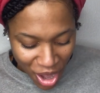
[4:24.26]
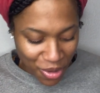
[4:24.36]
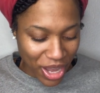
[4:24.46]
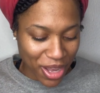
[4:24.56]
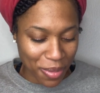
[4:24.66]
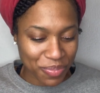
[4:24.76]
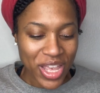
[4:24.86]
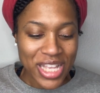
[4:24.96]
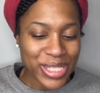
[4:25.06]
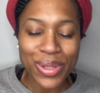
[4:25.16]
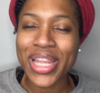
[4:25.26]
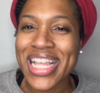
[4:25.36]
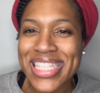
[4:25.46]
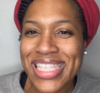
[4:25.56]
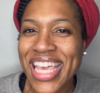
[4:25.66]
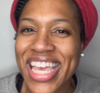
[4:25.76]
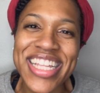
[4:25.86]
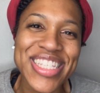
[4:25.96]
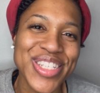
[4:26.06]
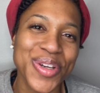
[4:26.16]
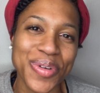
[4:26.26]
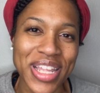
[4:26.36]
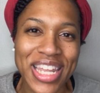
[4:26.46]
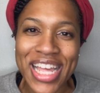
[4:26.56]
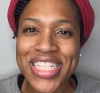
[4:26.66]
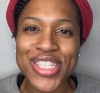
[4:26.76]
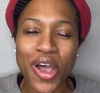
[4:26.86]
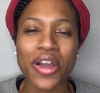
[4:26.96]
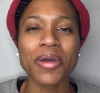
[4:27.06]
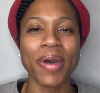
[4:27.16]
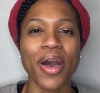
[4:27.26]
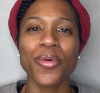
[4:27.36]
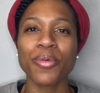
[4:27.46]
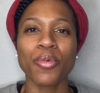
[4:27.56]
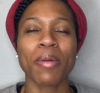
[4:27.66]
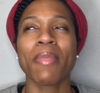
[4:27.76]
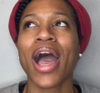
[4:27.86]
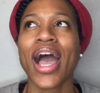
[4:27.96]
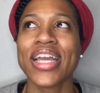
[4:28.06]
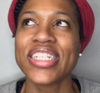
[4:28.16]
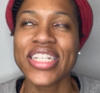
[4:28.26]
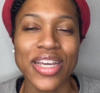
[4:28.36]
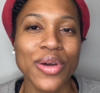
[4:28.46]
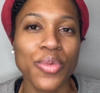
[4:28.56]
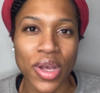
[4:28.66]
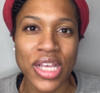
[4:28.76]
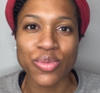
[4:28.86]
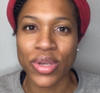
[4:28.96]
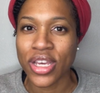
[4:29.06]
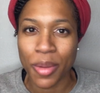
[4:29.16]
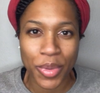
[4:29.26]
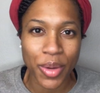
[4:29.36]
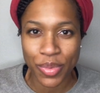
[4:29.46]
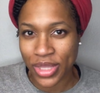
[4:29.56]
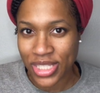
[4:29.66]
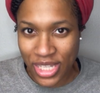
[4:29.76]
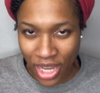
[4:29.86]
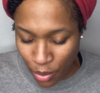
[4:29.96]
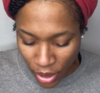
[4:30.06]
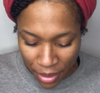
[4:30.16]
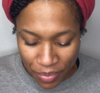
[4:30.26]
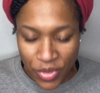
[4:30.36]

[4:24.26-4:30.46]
Okay, y'all, so let's get into it. Let's talk about what my idea was with coming up with this D I Y.